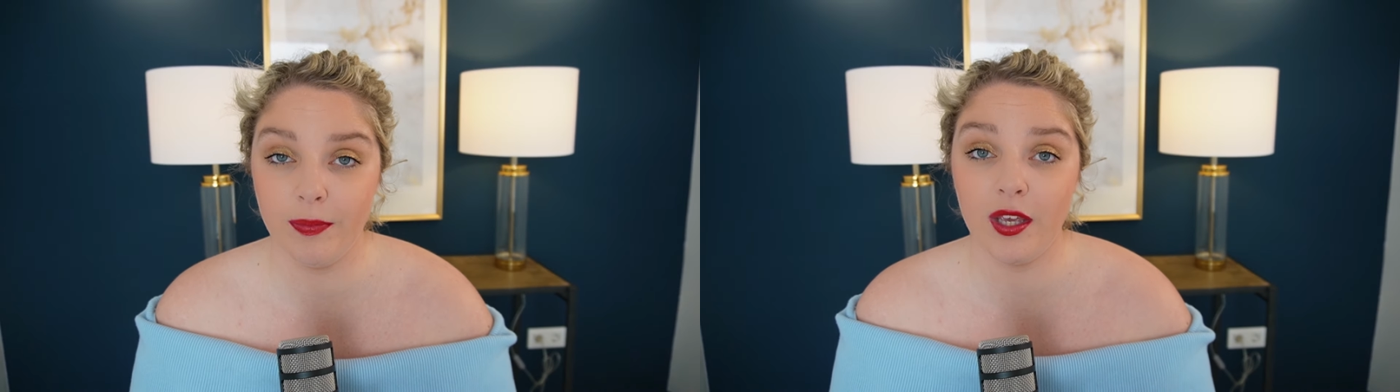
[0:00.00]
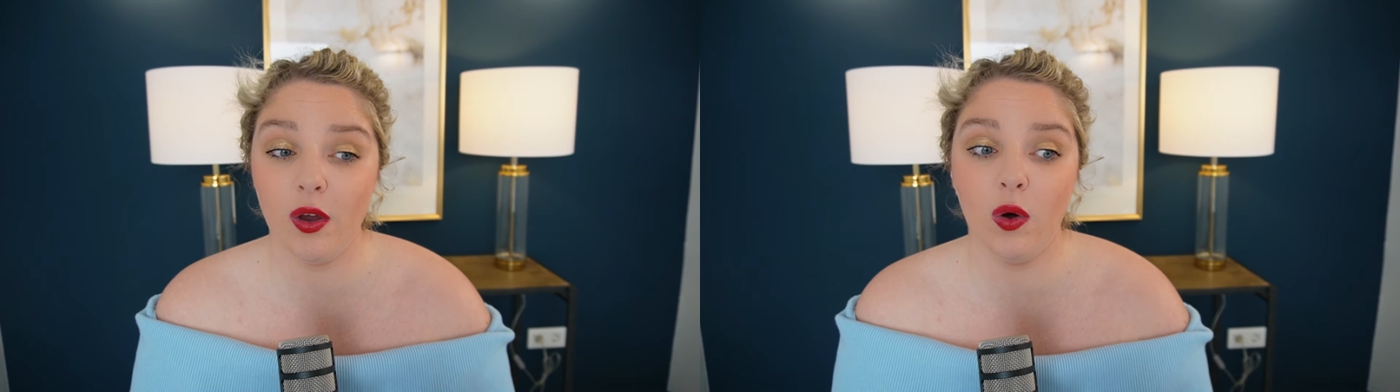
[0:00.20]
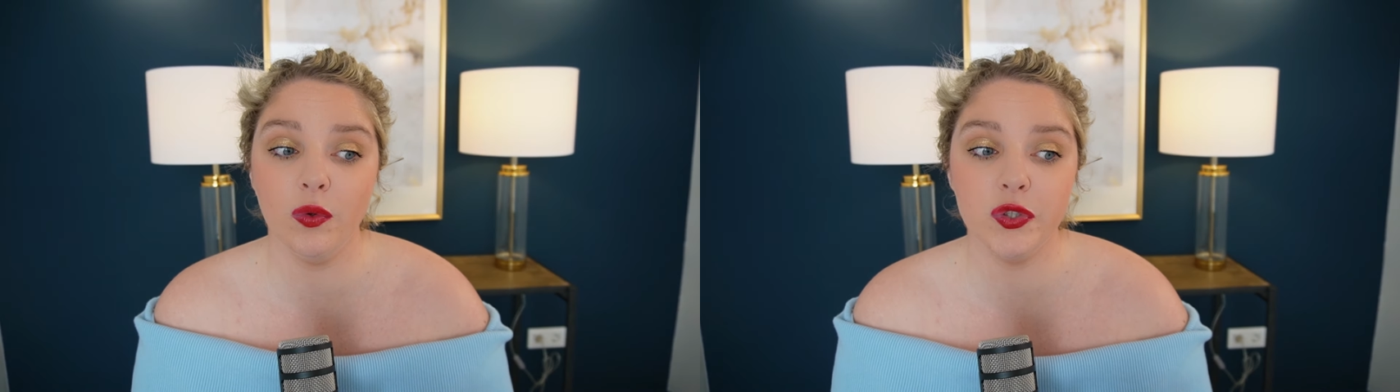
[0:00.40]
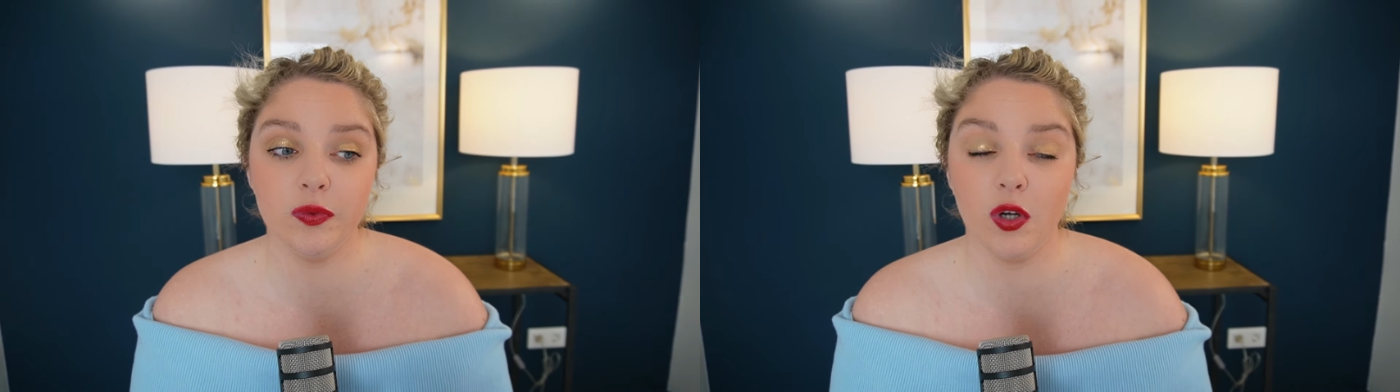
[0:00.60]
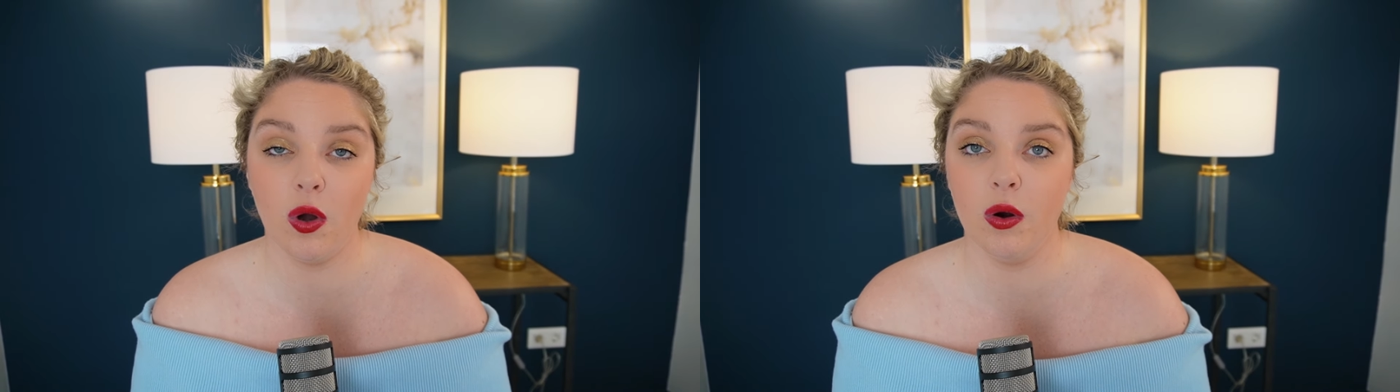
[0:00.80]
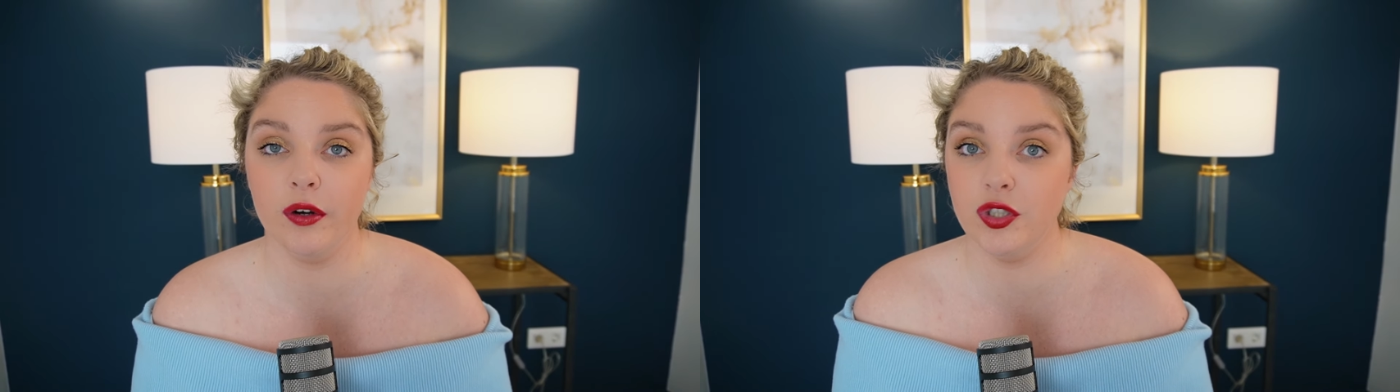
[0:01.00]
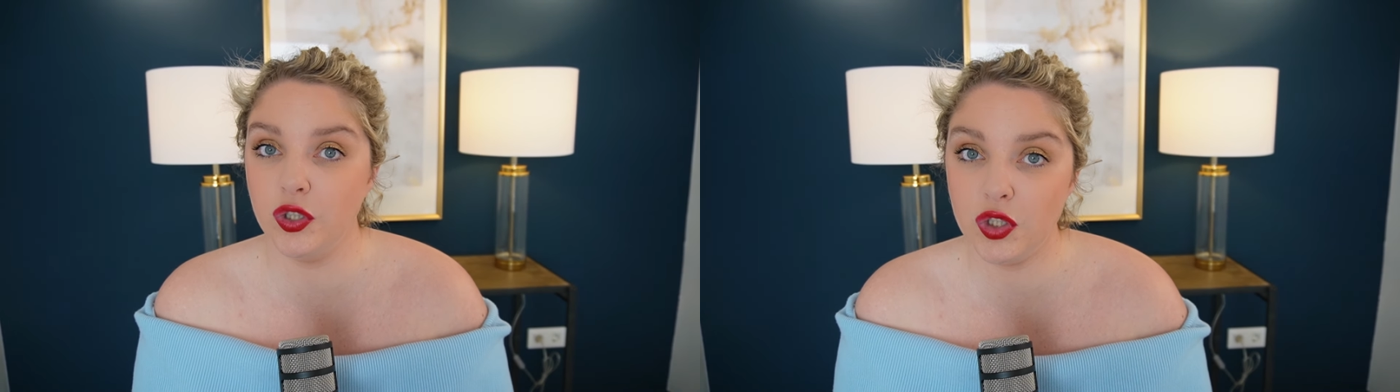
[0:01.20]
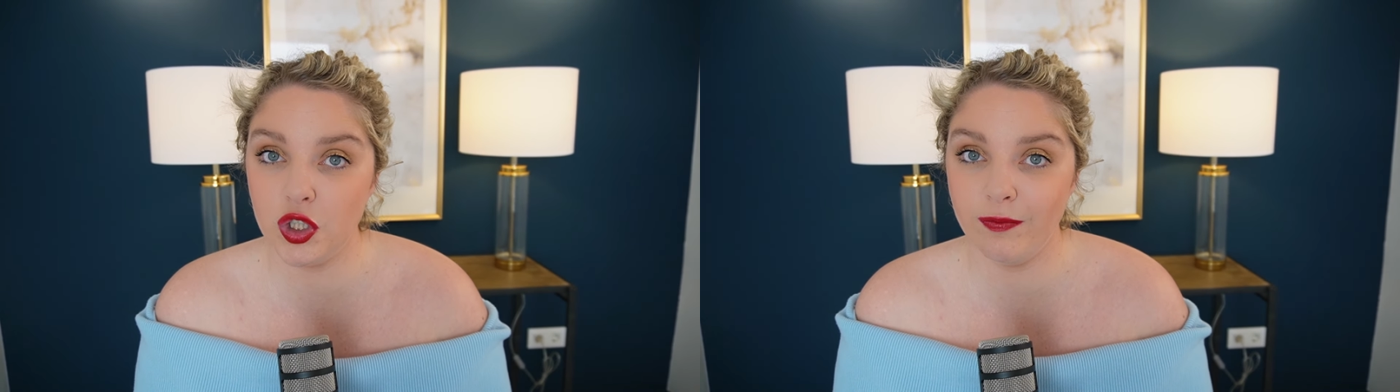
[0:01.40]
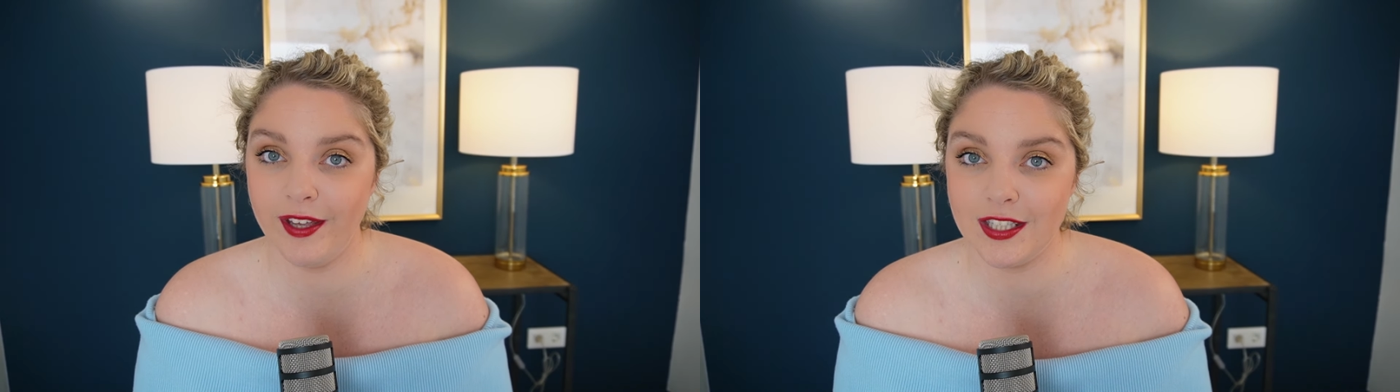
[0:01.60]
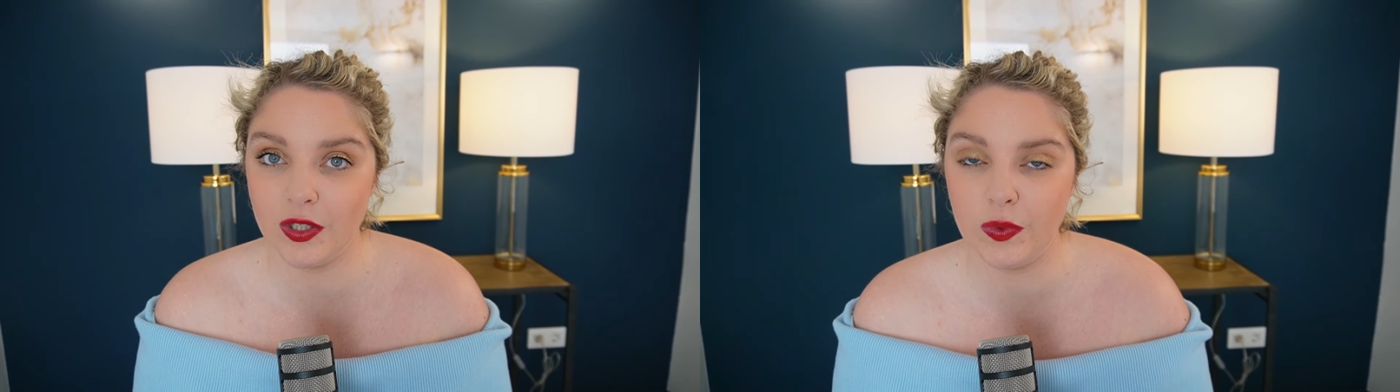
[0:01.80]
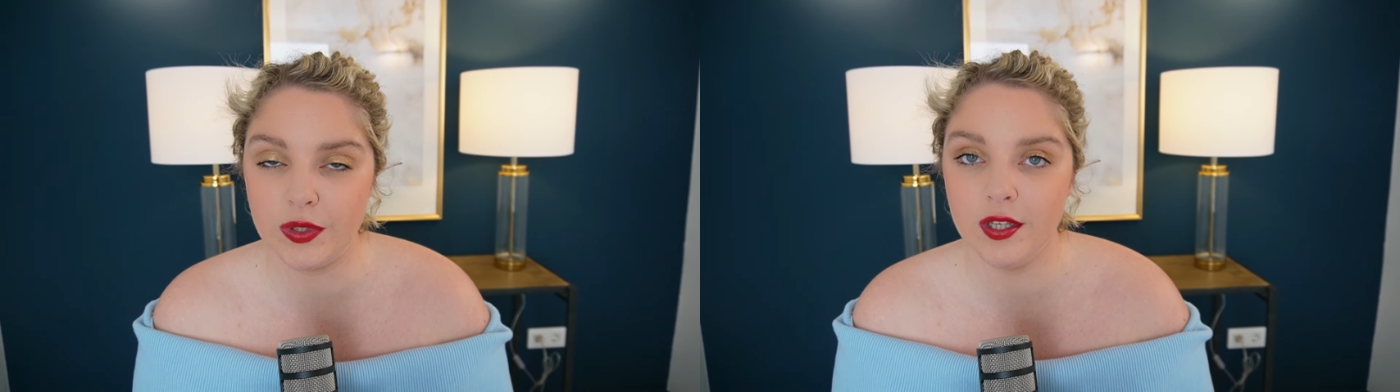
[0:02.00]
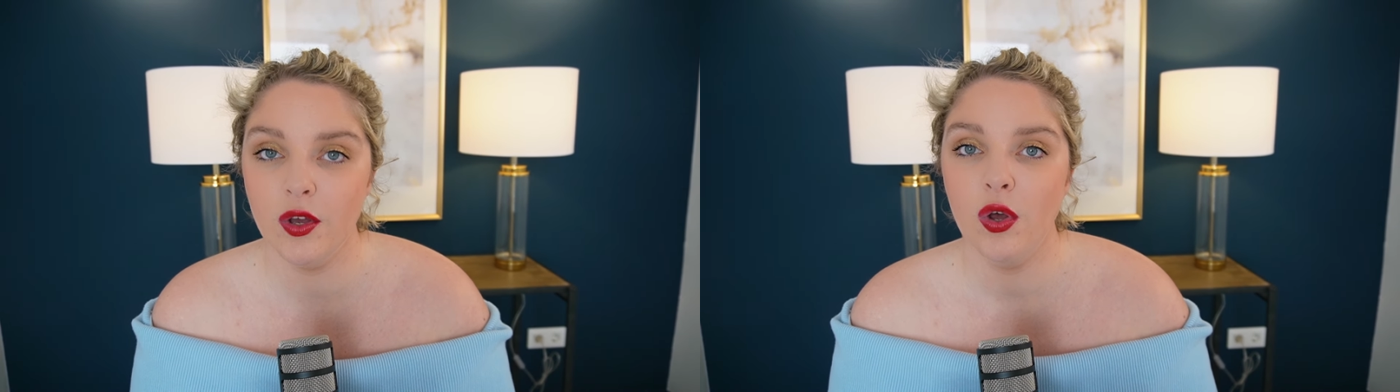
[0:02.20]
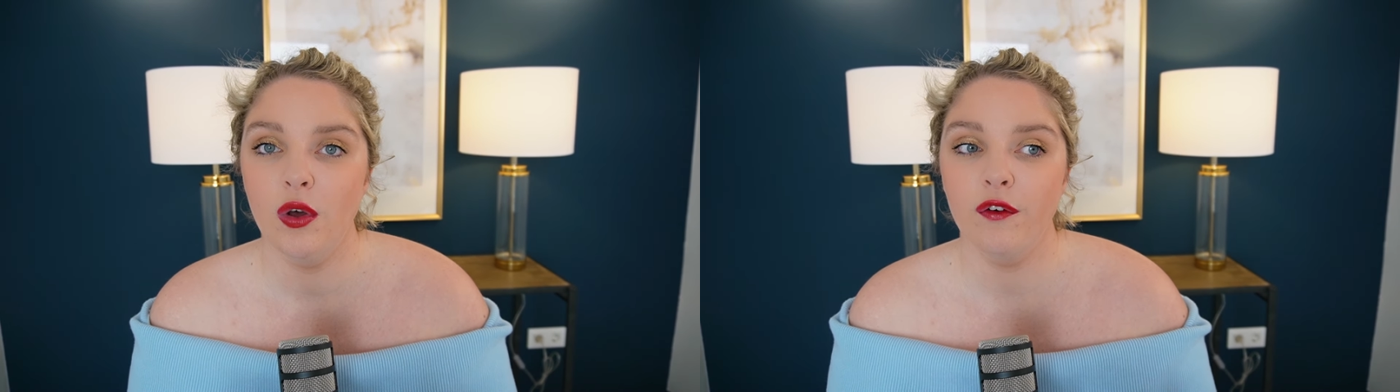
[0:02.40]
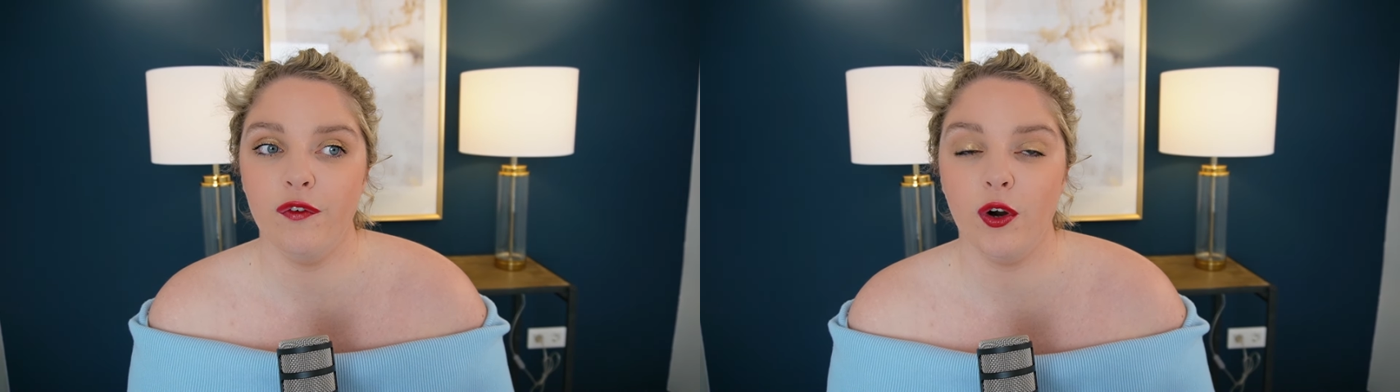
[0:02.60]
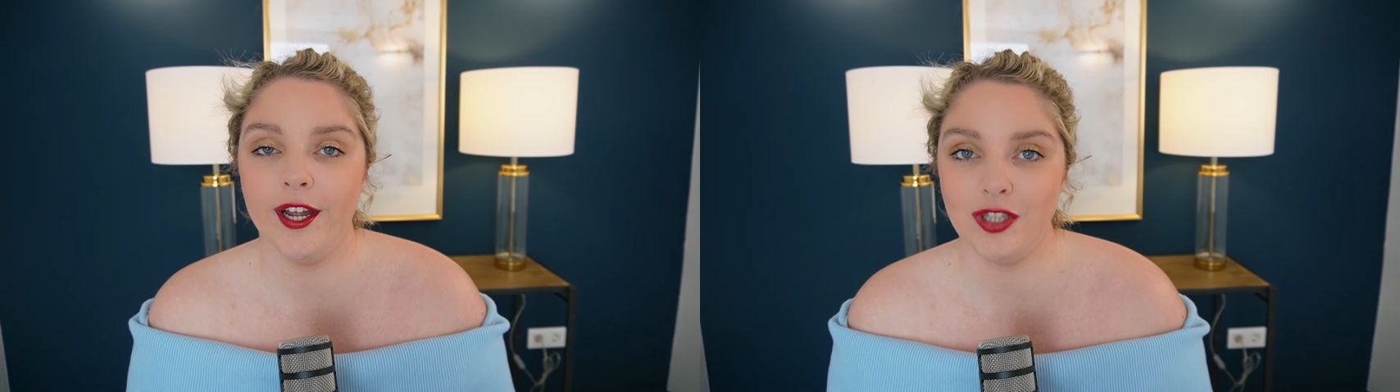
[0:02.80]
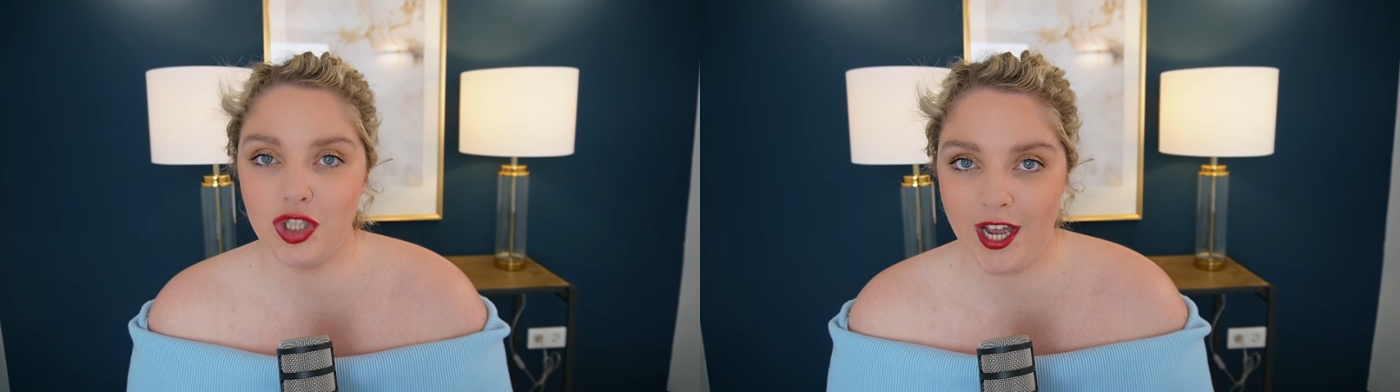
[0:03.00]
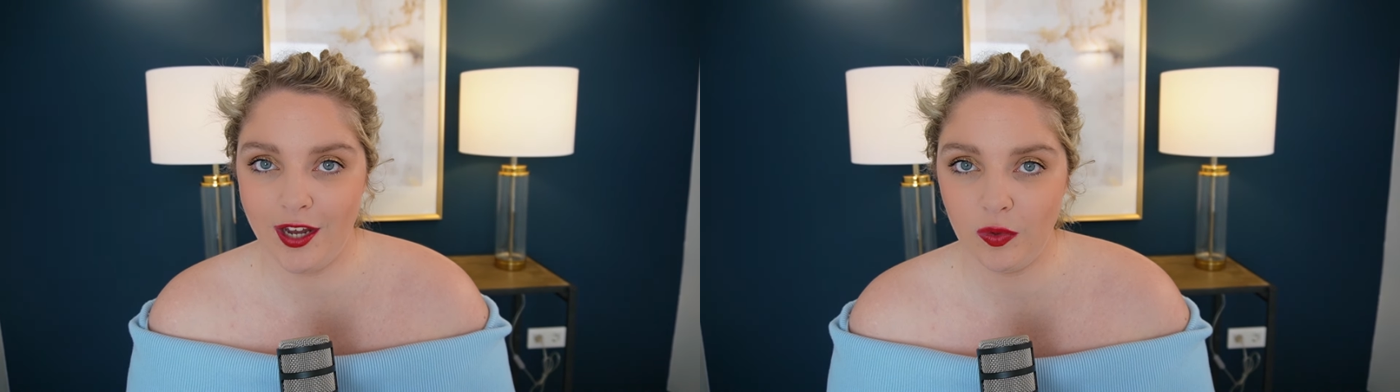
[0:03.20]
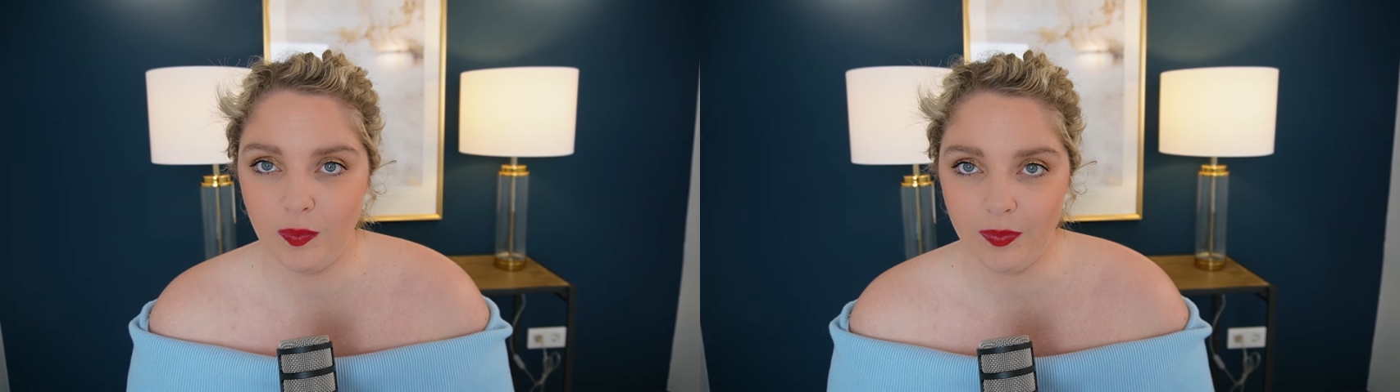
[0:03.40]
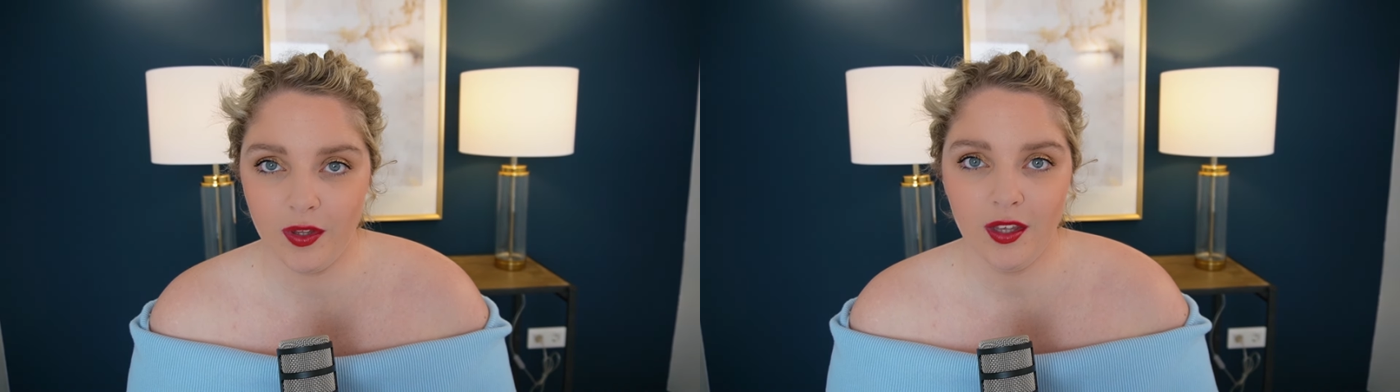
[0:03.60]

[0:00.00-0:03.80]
but he also records YouTube videos for his channel.